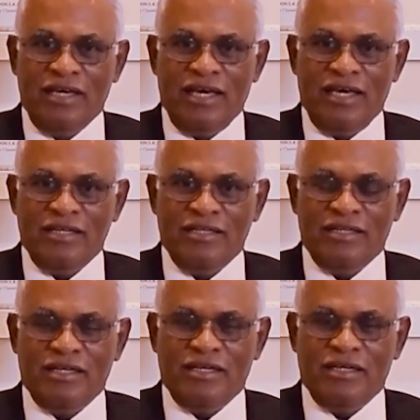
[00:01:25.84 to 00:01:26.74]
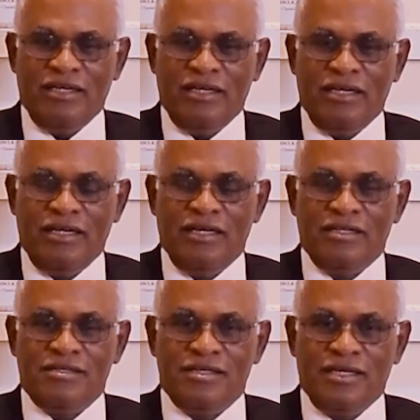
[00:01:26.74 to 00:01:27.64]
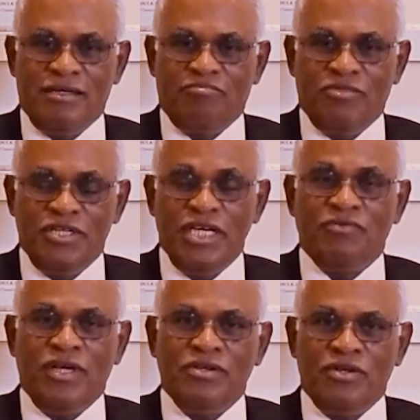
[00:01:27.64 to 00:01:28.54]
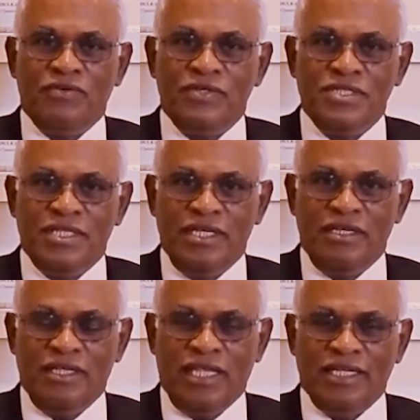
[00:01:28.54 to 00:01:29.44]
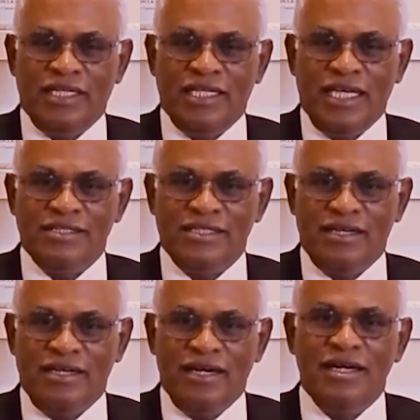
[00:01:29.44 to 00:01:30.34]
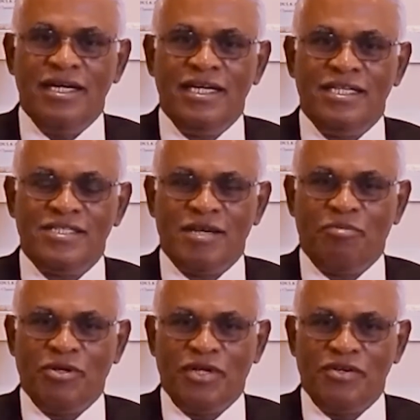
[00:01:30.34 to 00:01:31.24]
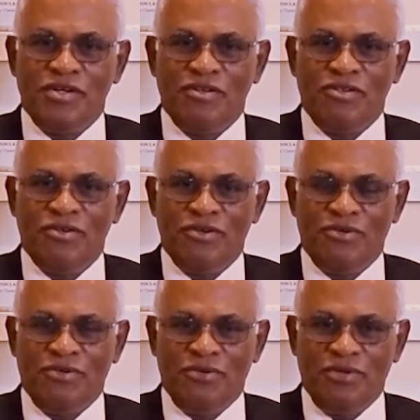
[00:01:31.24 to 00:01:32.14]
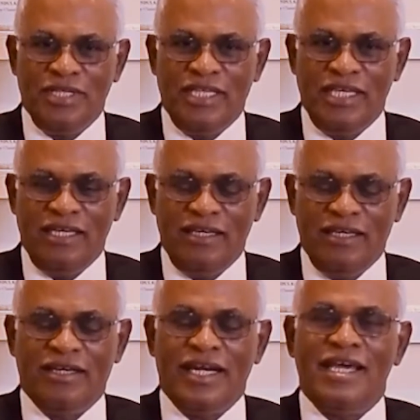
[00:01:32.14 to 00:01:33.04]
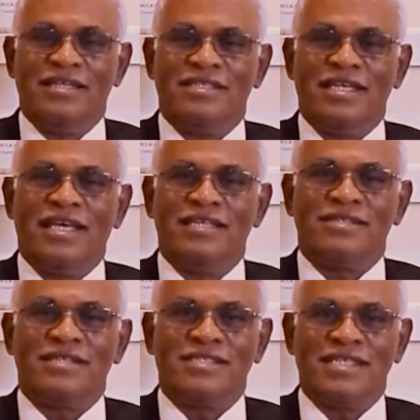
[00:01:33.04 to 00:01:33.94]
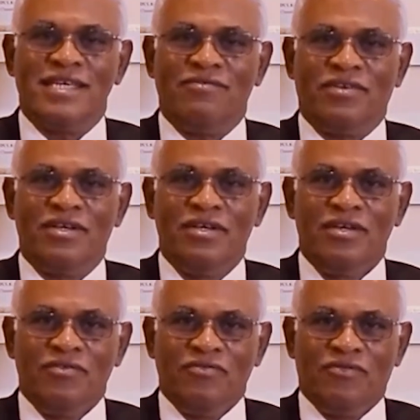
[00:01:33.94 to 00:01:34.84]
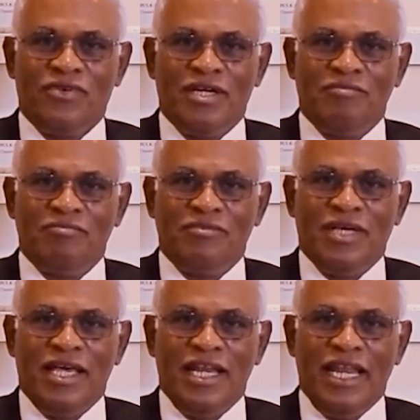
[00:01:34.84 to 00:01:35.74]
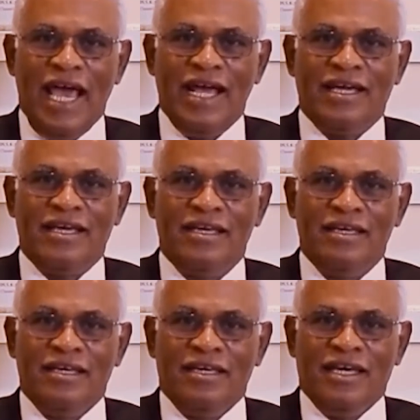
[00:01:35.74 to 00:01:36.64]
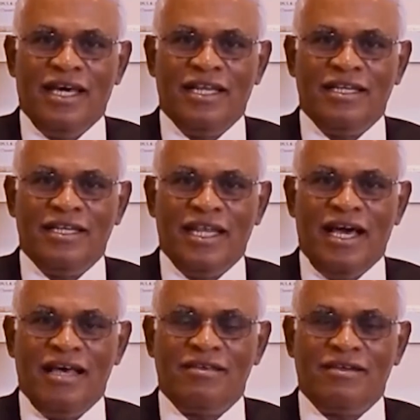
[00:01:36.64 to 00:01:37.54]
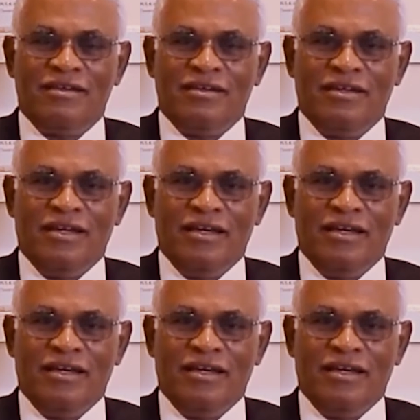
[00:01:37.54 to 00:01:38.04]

And it's a tier one university that it has earned its reputation through the grades it has received from NAC and other